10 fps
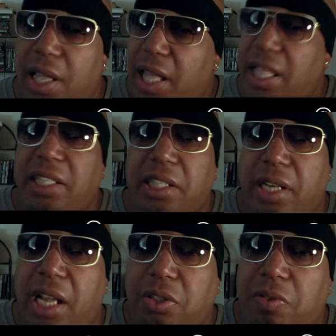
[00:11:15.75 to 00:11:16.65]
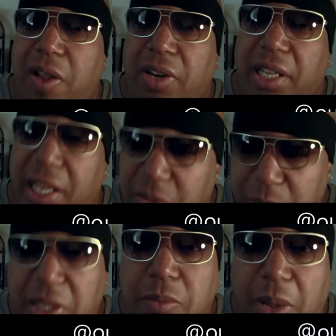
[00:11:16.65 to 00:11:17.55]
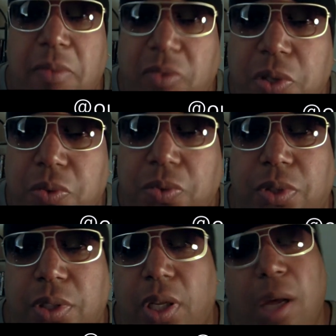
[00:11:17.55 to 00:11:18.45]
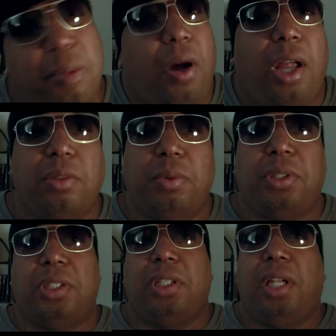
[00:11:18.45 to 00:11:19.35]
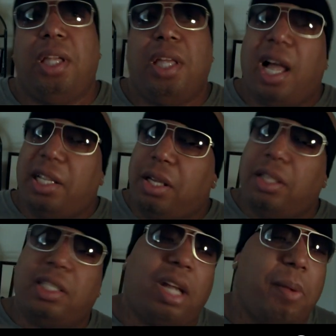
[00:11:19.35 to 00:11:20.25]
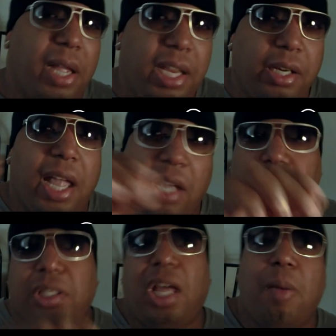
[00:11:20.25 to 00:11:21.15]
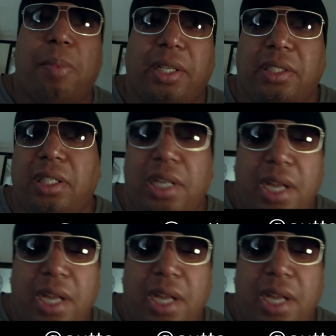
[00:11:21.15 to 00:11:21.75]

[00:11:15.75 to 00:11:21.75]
And that's the international flavor that gets me my views. I'll be honest with you. Because I talk about international topics.